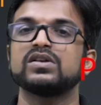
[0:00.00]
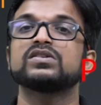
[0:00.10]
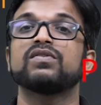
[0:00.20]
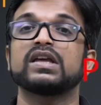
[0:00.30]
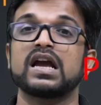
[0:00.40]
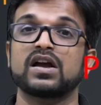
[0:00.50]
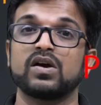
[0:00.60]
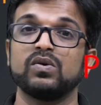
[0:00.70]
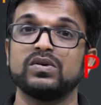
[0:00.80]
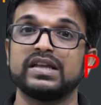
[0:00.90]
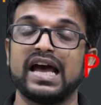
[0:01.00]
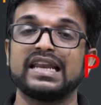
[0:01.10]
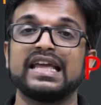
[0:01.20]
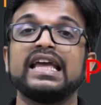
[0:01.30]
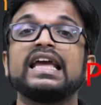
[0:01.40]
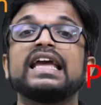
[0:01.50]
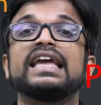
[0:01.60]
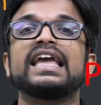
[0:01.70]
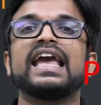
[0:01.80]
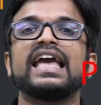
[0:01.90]
So we can conclude that
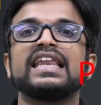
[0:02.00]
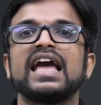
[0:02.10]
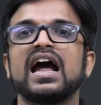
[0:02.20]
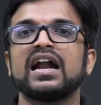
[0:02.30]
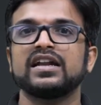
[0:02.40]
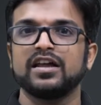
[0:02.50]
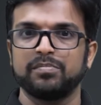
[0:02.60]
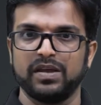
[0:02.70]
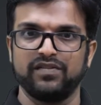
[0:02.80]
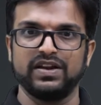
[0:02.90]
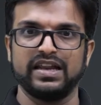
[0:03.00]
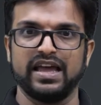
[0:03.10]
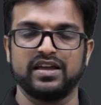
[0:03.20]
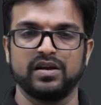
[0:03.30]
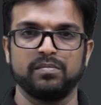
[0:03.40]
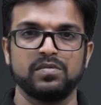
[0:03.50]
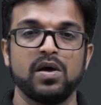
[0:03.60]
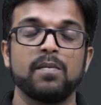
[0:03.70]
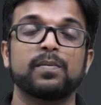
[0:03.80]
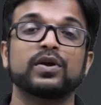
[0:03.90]
area under PV diagram
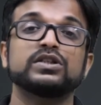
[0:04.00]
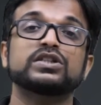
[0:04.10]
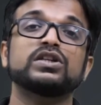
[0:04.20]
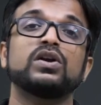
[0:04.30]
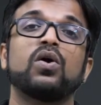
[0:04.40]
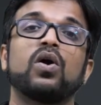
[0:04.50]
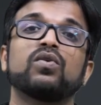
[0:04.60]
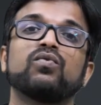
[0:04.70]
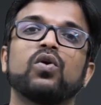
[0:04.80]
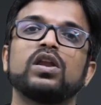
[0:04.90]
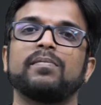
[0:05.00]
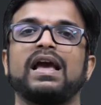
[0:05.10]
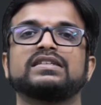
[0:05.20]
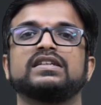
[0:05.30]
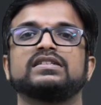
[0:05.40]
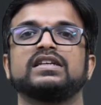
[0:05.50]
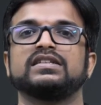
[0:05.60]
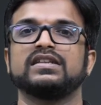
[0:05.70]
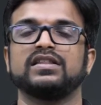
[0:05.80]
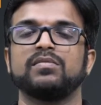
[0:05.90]
projected on volume axis
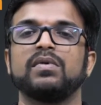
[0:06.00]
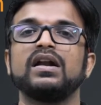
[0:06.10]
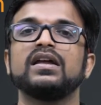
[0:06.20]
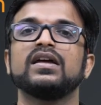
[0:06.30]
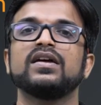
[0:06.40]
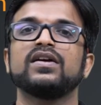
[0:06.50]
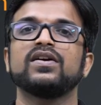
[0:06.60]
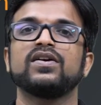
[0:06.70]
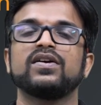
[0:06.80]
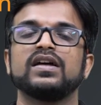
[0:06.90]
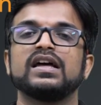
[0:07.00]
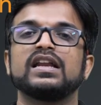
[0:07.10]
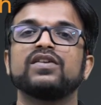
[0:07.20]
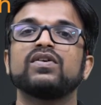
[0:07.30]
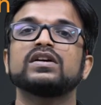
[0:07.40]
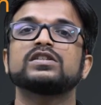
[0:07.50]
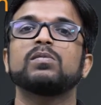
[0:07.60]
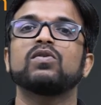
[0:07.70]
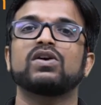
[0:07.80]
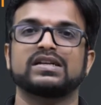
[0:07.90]
is nothing but
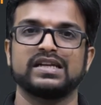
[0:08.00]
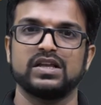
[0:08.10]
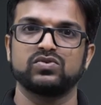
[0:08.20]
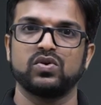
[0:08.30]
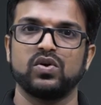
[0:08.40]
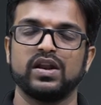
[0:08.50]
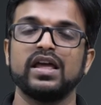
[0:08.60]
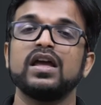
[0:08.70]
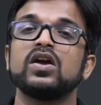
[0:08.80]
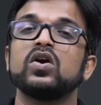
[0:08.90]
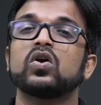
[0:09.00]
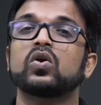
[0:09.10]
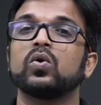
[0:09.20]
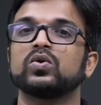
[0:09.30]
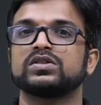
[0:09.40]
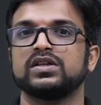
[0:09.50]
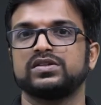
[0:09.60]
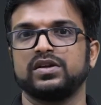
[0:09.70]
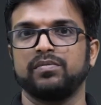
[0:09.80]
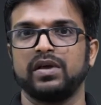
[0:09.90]
reversible work transfer on a closed
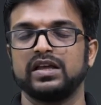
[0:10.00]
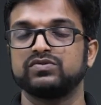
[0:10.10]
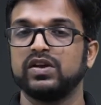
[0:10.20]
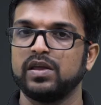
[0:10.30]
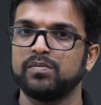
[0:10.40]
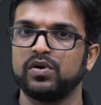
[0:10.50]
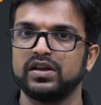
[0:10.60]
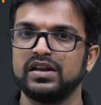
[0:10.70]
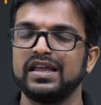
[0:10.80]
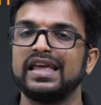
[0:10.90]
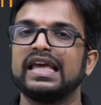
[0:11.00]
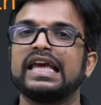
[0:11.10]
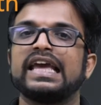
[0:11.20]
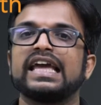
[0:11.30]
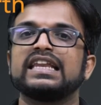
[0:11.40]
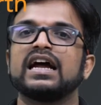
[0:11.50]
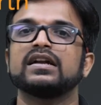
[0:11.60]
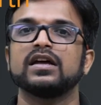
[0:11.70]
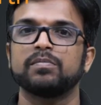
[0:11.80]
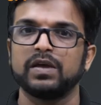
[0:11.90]
system. It is very important. Area
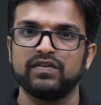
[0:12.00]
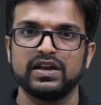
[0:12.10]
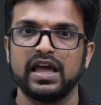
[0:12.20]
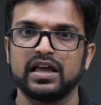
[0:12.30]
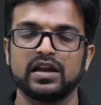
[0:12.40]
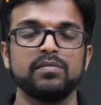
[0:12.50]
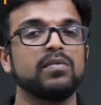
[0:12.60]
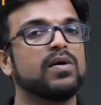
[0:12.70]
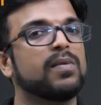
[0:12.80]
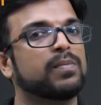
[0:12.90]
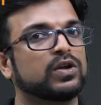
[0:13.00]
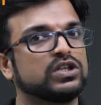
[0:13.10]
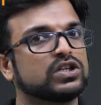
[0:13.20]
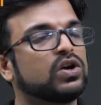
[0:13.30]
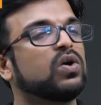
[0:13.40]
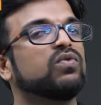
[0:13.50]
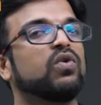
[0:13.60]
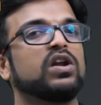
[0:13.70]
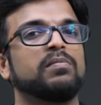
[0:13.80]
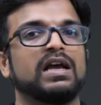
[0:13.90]
under PV diagram projected on
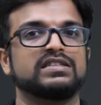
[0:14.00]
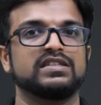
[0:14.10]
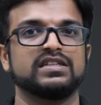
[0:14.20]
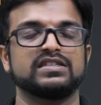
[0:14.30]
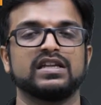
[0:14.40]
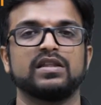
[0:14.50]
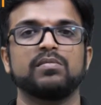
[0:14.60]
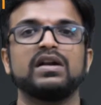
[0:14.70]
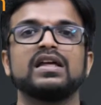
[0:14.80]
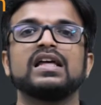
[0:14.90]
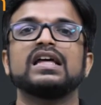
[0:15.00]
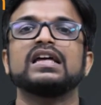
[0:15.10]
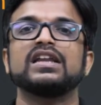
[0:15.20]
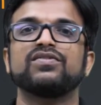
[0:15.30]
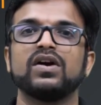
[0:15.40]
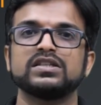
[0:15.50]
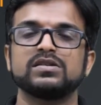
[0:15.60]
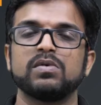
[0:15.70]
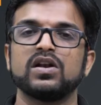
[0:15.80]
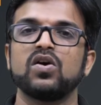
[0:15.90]
volume axis is nothing but
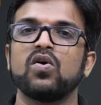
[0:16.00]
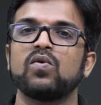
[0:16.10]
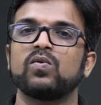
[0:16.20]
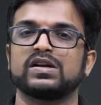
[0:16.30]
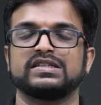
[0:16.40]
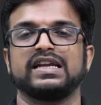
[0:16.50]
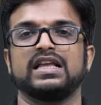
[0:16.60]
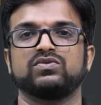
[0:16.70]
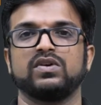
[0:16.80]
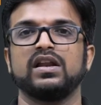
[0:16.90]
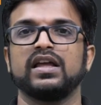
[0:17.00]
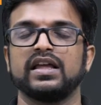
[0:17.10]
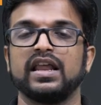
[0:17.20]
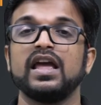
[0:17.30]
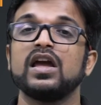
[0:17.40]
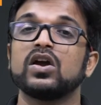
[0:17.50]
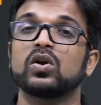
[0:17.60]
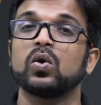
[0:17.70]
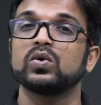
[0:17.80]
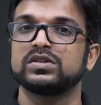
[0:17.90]
reversible work transfer in a
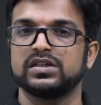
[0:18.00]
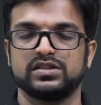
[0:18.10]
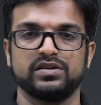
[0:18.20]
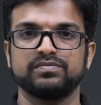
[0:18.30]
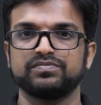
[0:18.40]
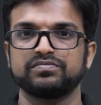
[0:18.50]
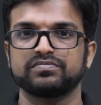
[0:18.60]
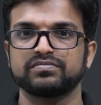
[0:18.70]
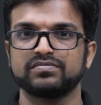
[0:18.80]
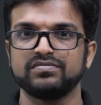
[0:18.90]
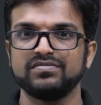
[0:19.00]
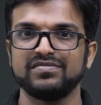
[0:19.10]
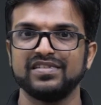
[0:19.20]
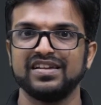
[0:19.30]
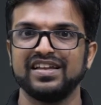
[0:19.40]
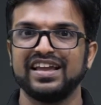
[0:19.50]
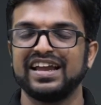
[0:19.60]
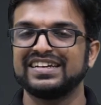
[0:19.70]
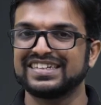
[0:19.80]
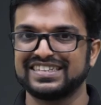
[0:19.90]
closed system.
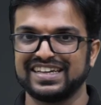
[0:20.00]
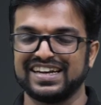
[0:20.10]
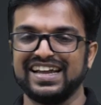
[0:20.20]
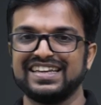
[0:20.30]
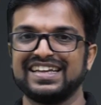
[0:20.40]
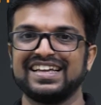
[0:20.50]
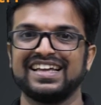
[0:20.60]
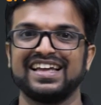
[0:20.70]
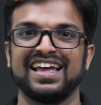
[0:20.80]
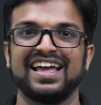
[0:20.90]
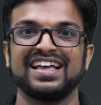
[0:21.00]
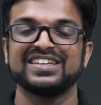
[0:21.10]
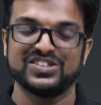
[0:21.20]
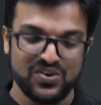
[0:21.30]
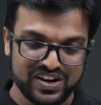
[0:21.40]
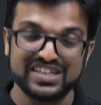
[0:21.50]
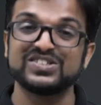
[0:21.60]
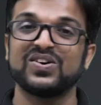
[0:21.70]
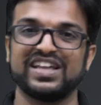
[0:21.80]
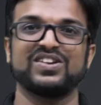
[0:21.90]
Interesting, right? Story is
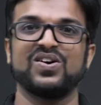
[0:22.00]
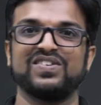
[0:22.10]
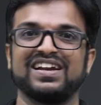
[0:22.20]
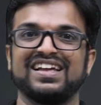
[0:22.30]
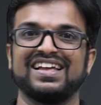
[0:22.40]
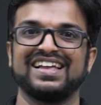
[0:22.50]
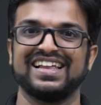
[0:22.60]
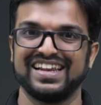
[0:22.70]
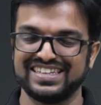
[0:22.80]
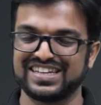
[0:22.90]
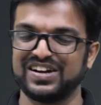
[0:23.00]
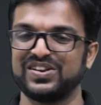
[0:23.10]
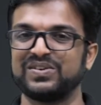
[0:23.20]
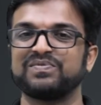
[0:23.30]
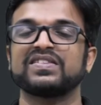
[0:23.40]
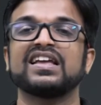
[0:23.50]
not yet over. Let's continue.